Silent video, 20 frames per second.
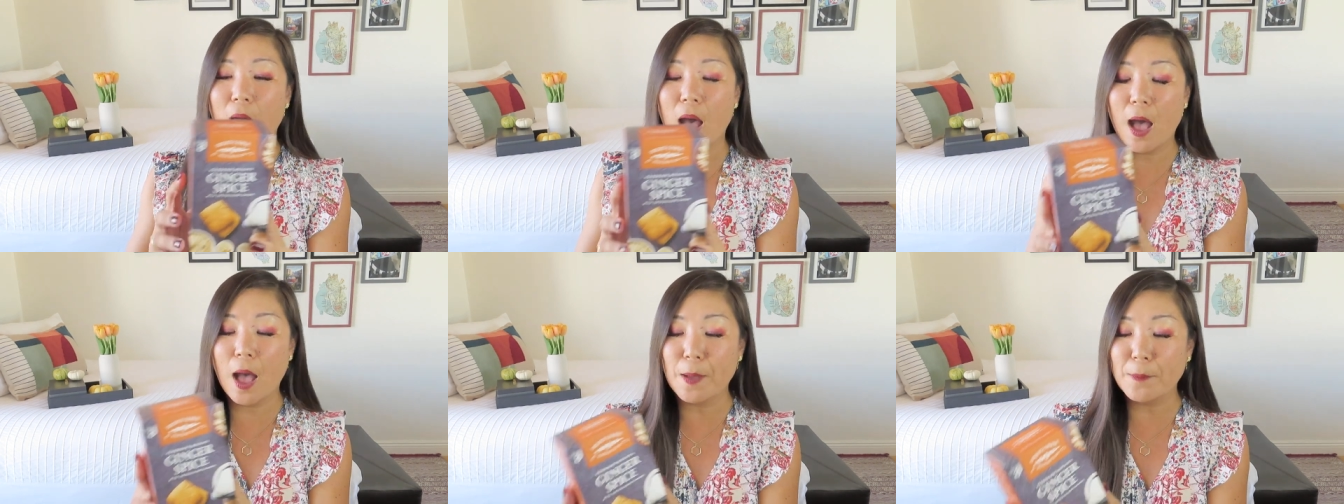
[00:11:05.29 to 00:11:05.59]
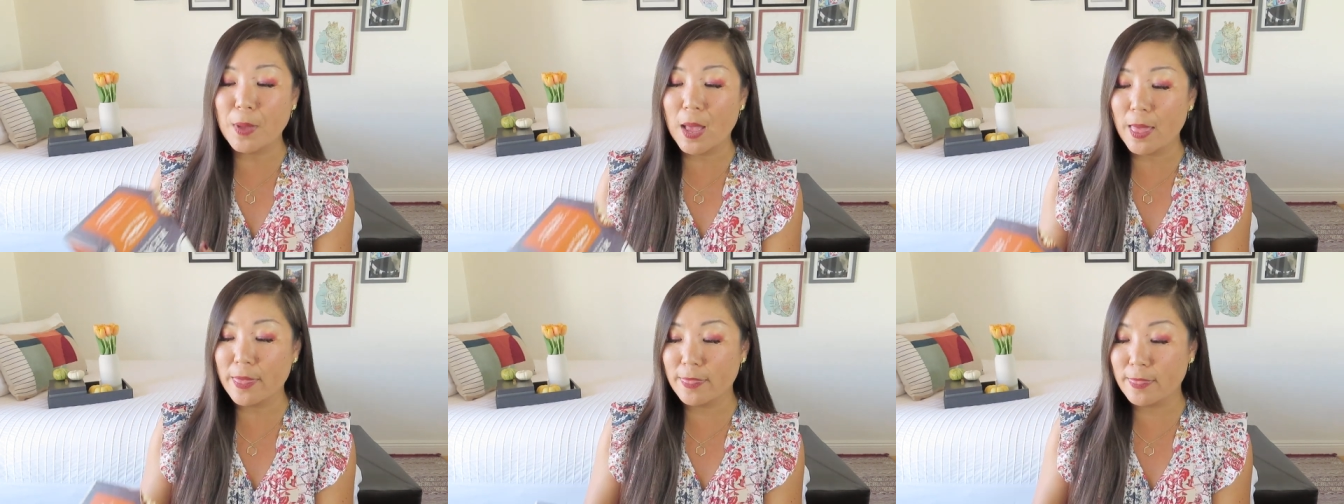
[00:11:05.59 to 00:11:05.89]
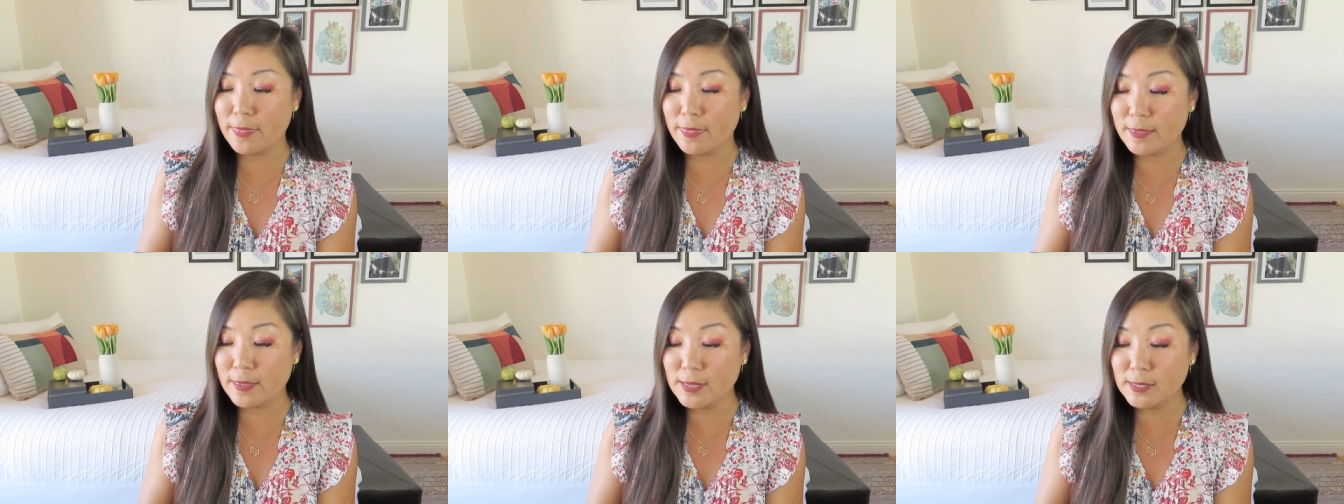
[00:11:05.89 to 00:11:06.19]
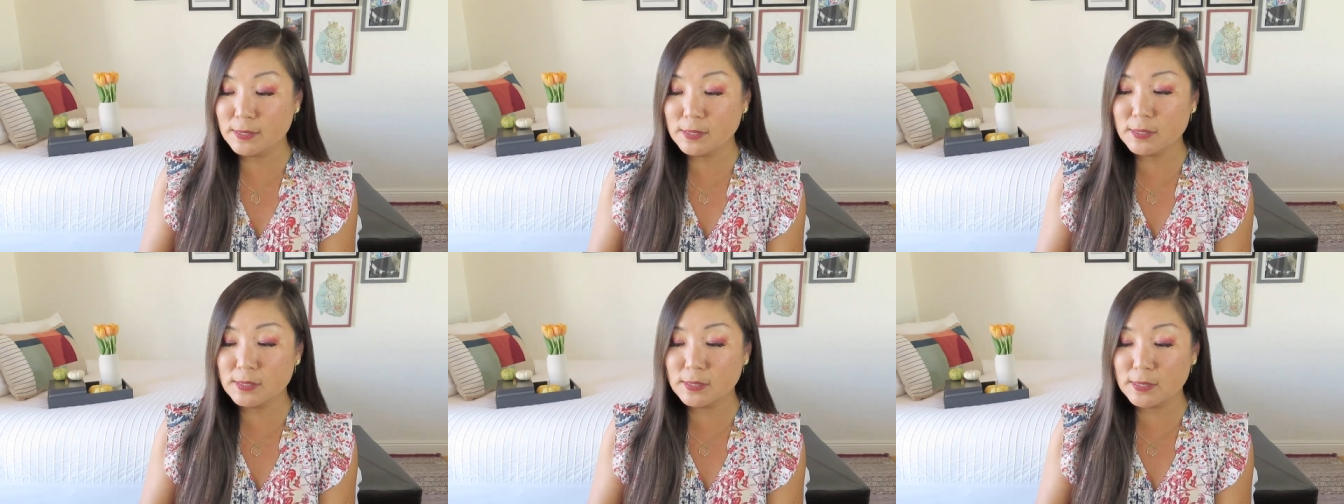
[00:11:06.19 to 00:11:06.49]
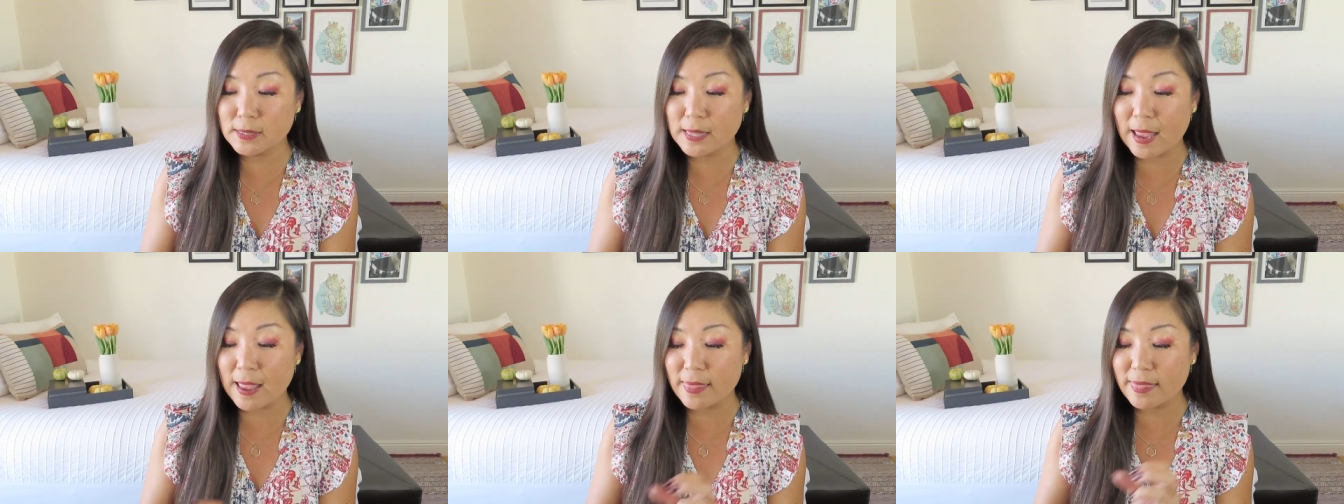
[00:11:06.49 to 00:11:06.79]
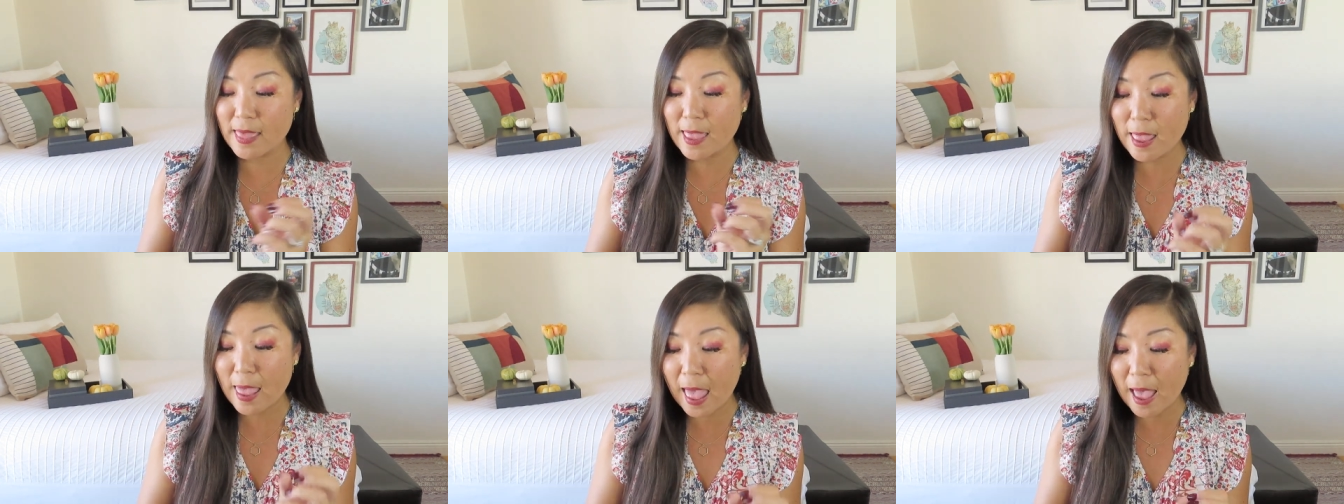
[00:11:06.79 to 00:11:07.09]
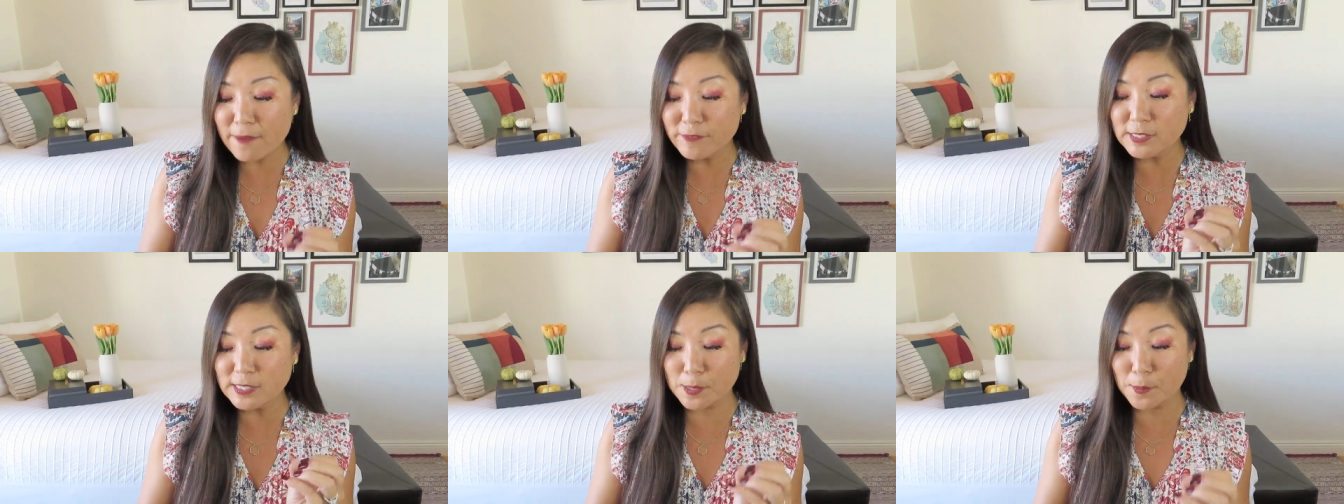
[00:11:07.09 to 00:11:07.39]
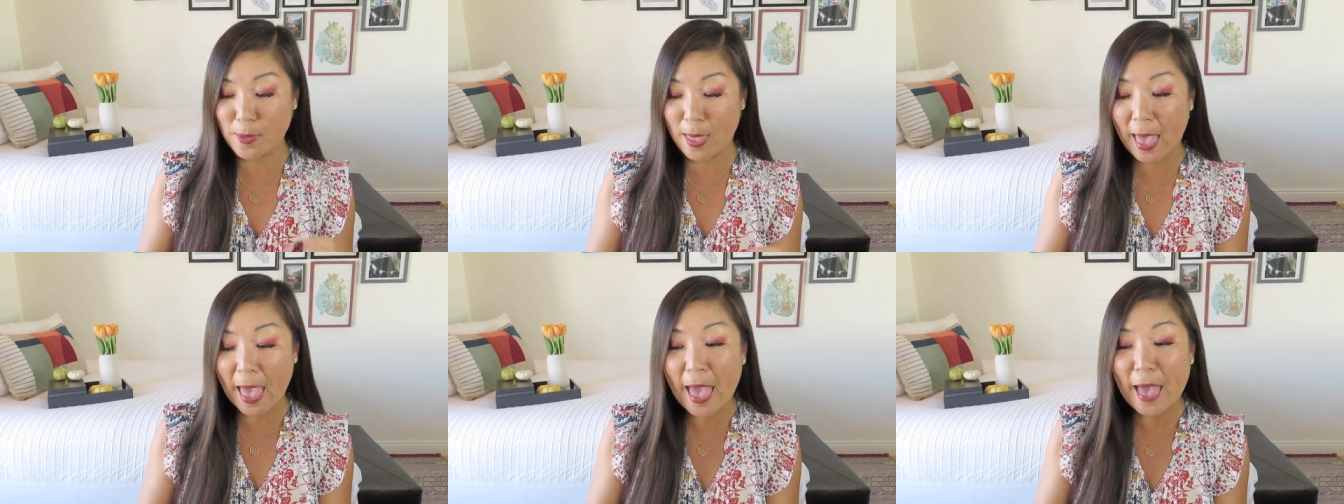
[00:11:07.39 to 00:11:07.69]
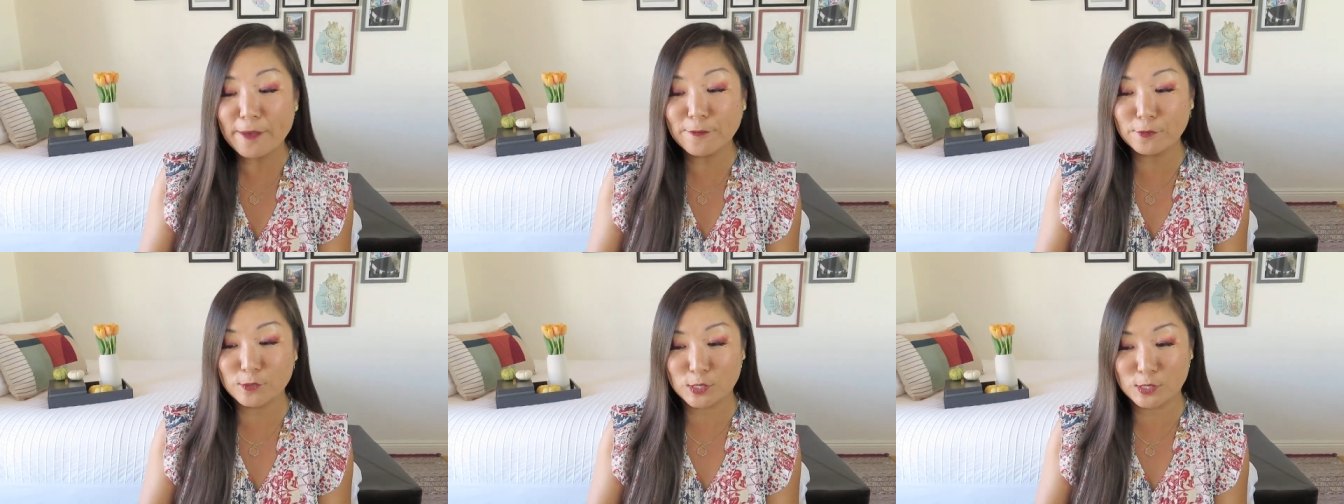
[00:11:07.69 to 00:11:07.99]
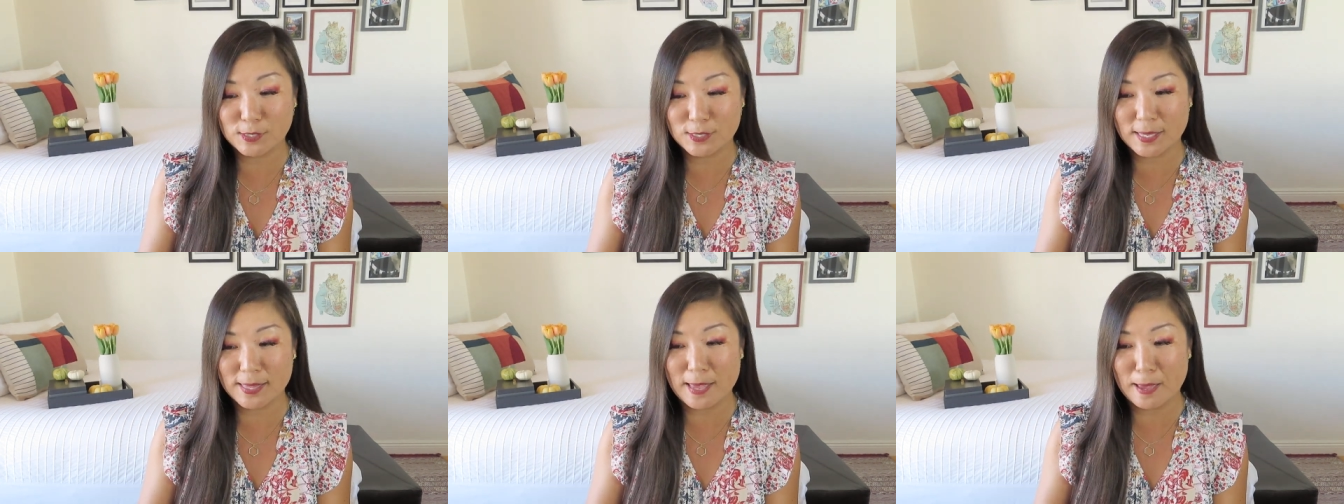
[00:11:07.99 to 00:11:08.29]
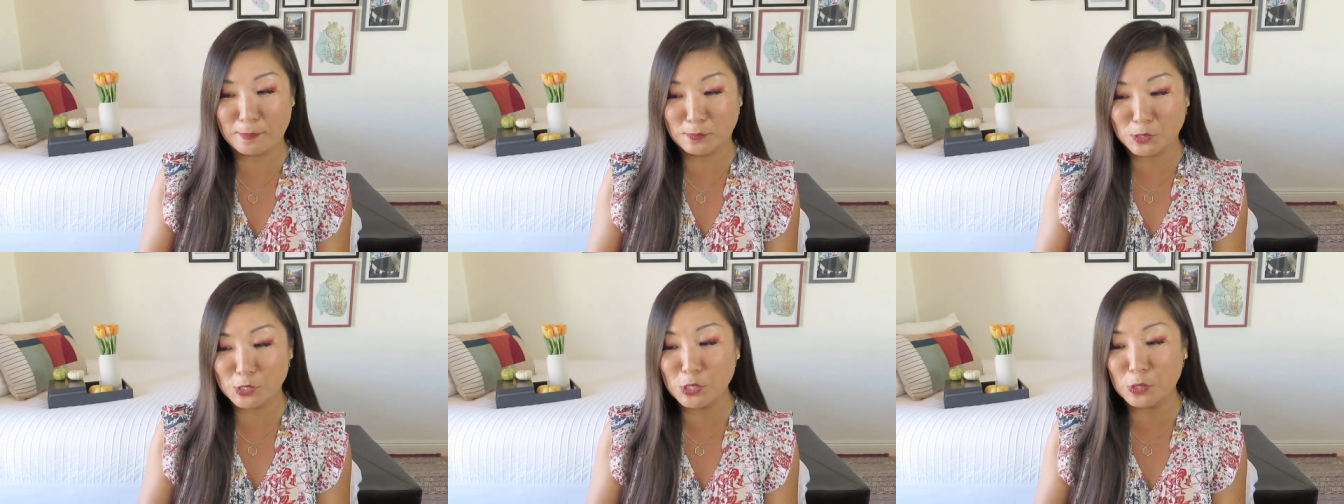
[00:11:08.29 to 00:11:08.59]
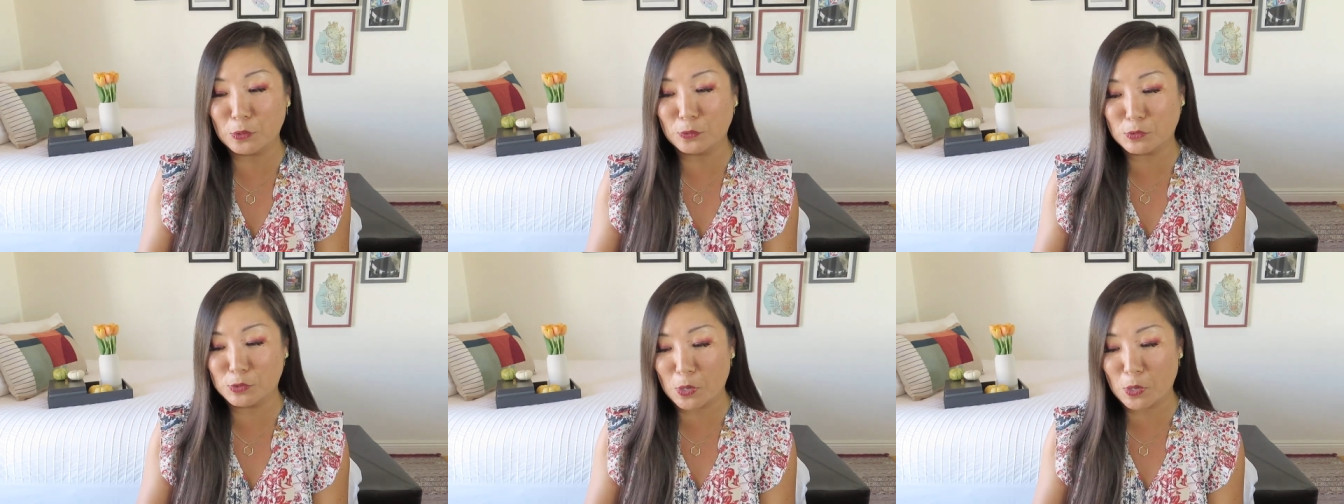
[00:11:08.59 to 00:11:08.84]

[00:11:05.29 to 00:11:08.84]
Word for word: Um, these, they, they have some heft to them too,